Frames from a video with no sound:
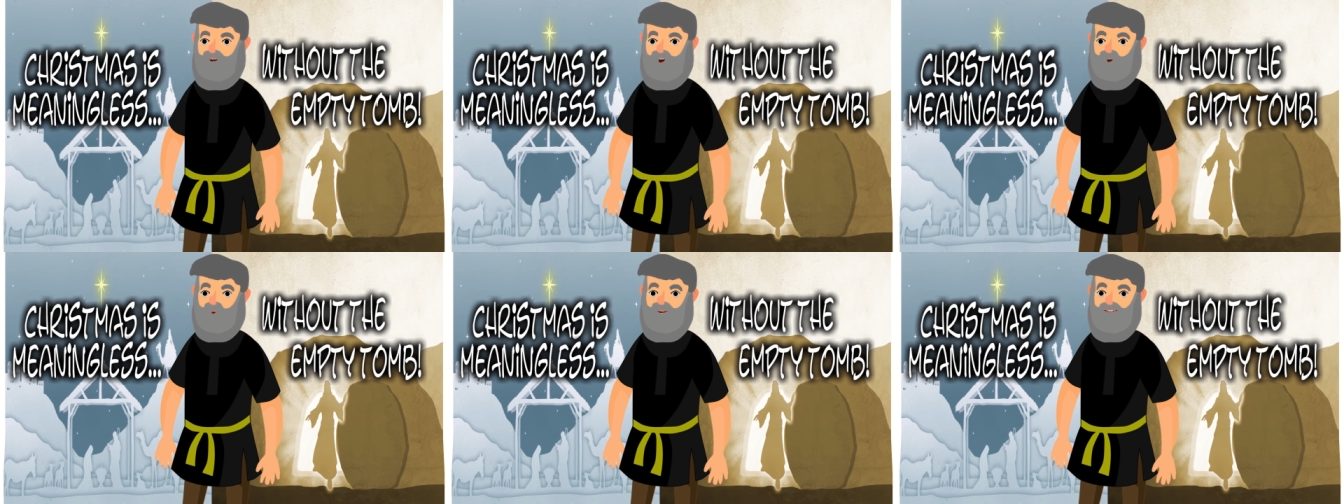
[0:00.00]

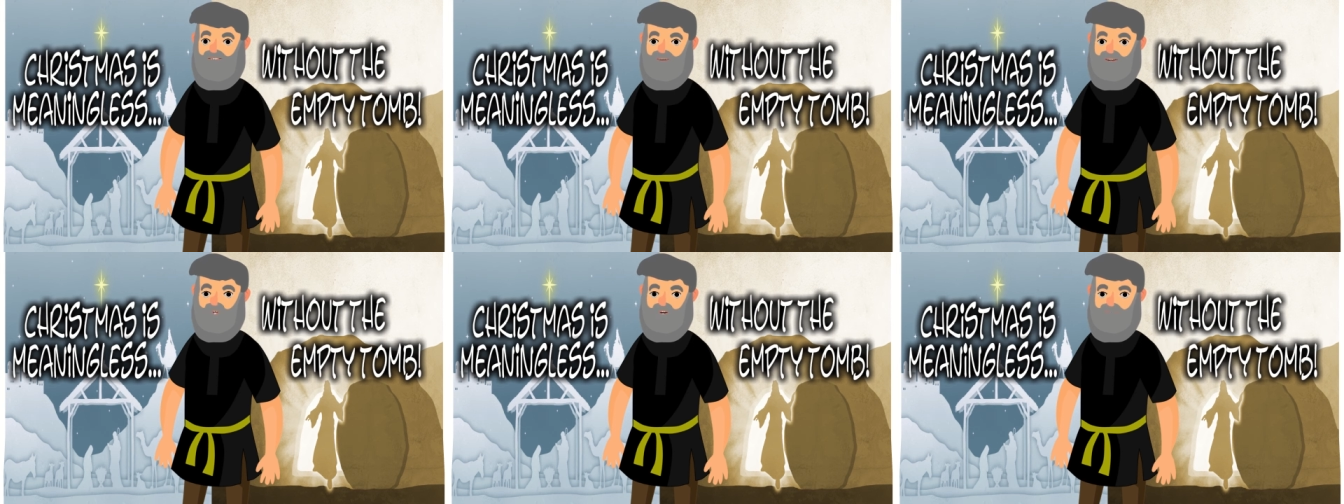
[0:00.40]
or
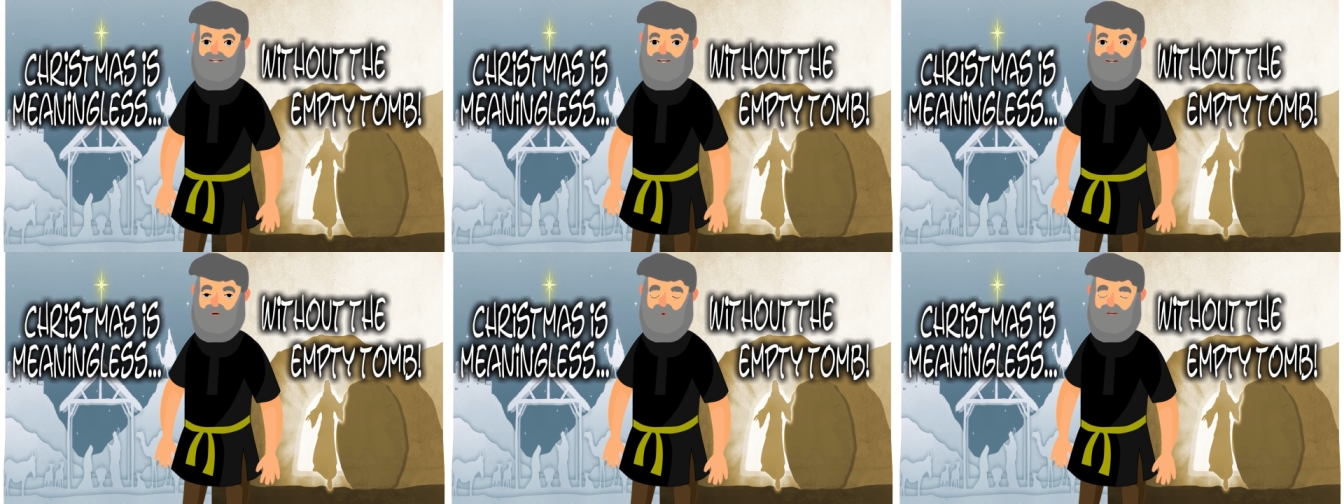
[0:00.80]
even Jimmy
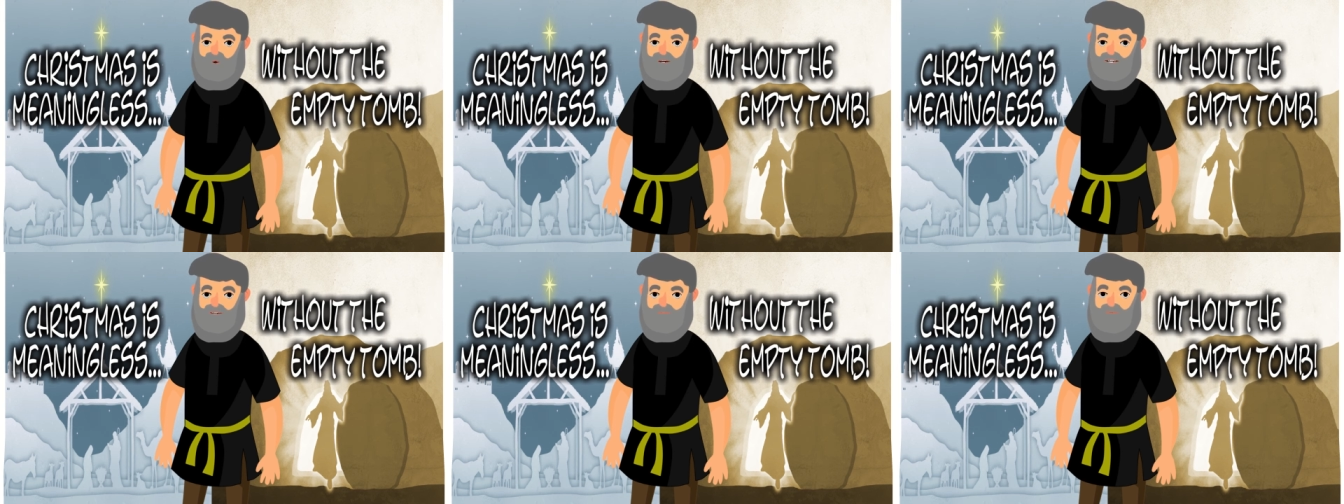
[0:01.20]

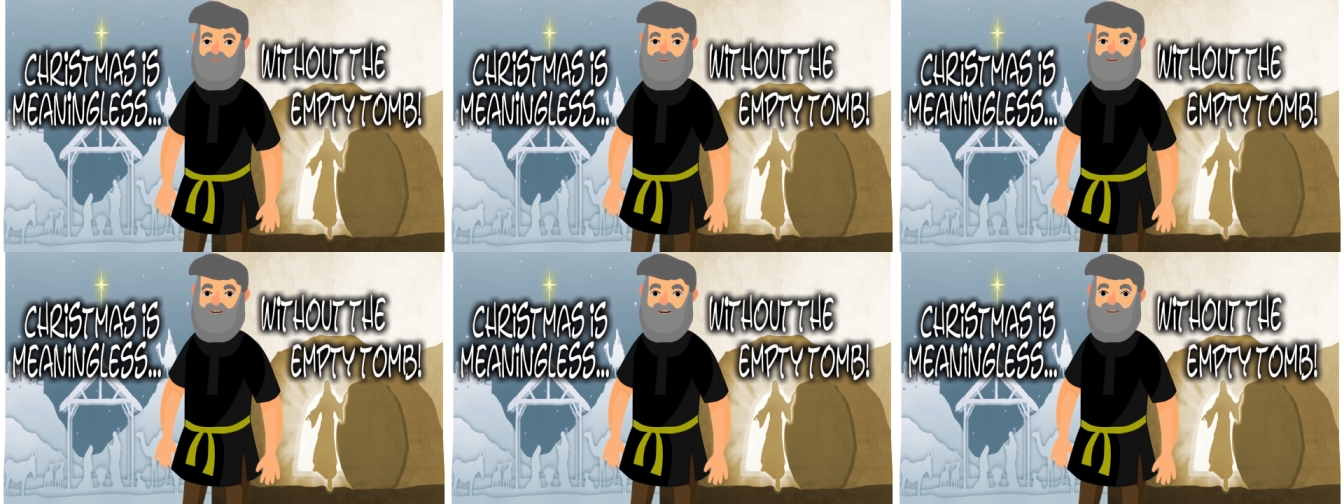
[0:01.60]
Stewart's,
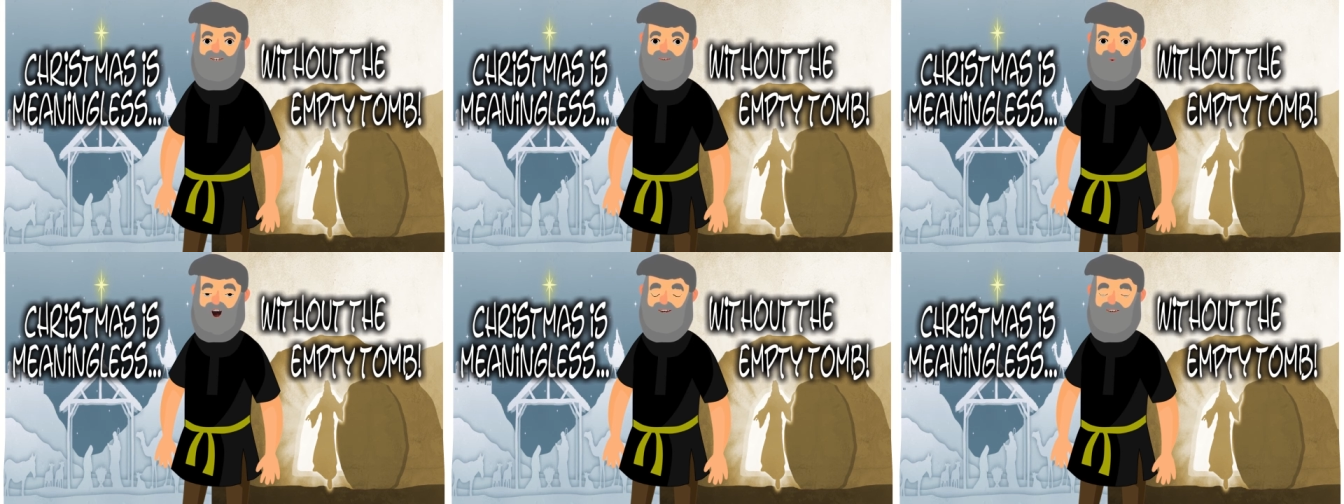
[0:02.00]
it's
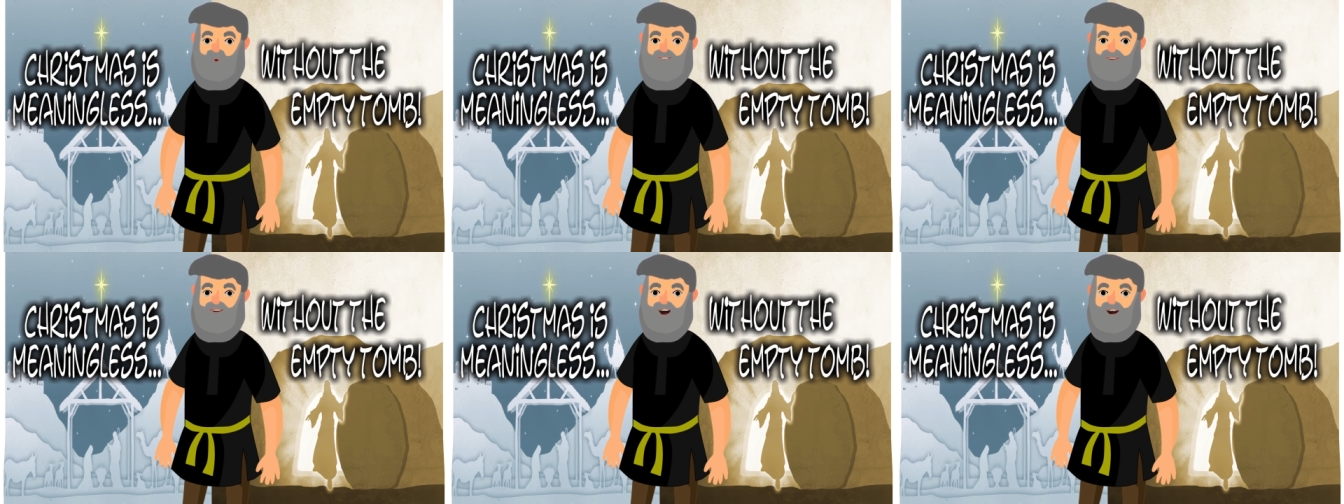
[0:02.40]
a
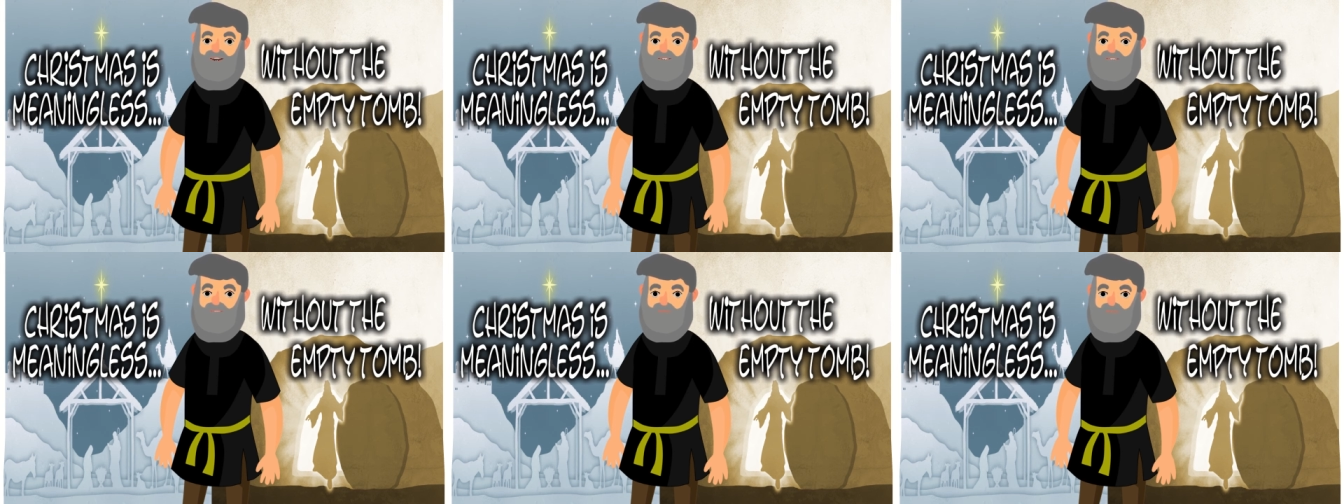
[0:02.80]
wonderful
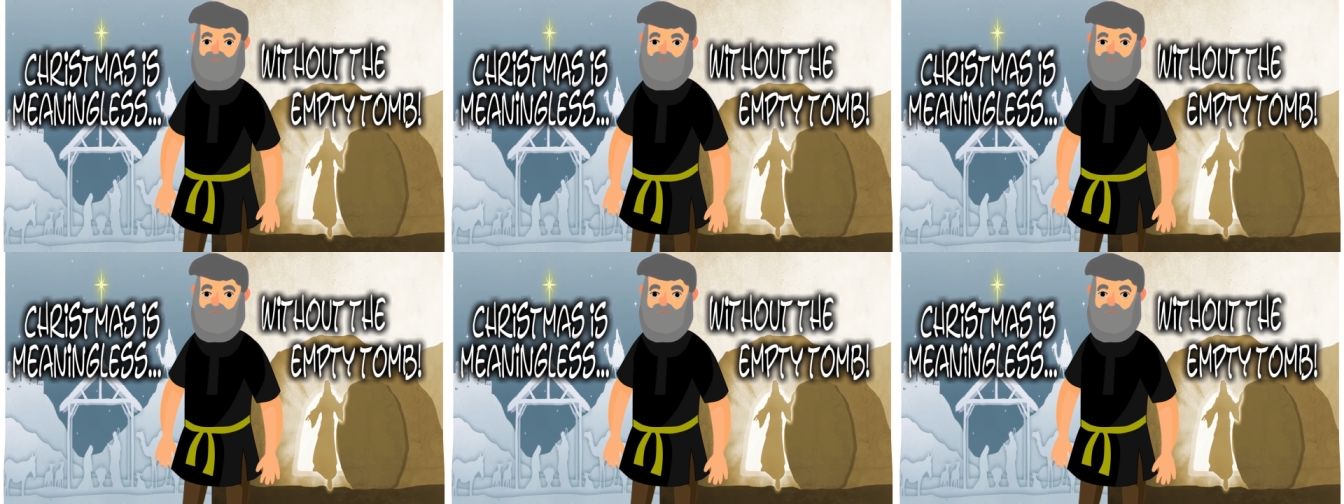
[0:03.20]
life.